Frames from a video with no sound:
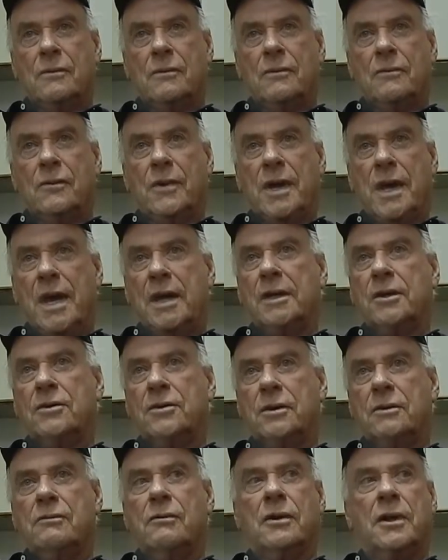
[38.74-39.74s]
we had a
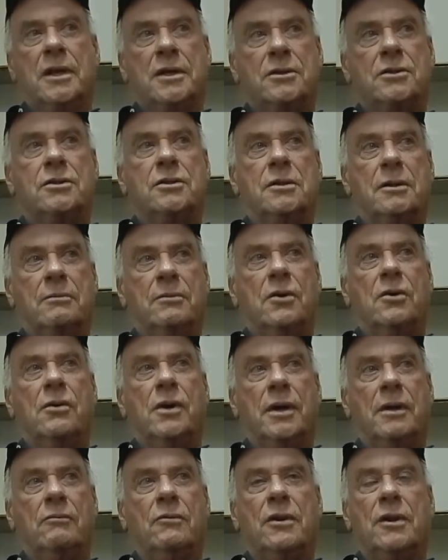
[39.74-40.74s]
good relationship
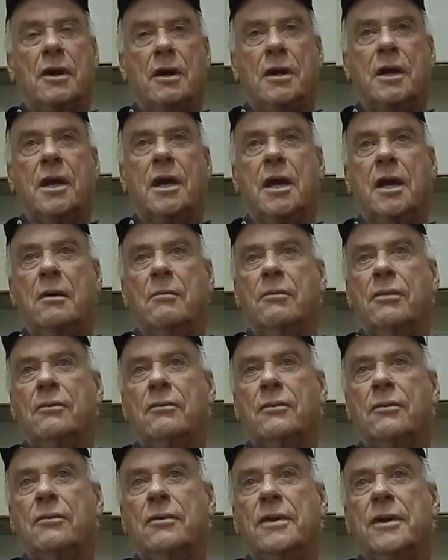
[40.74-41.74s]
going with our camp,
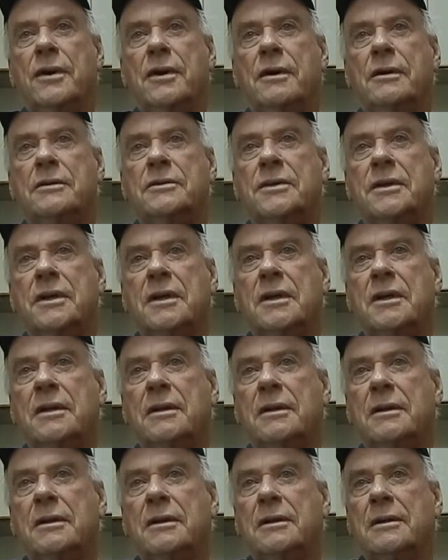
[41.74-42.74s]
with theirs,
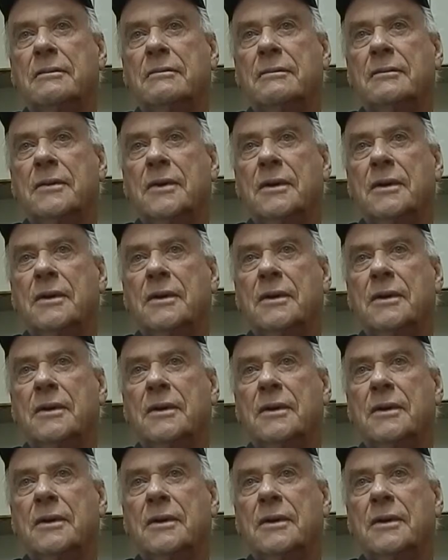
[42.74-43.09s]
and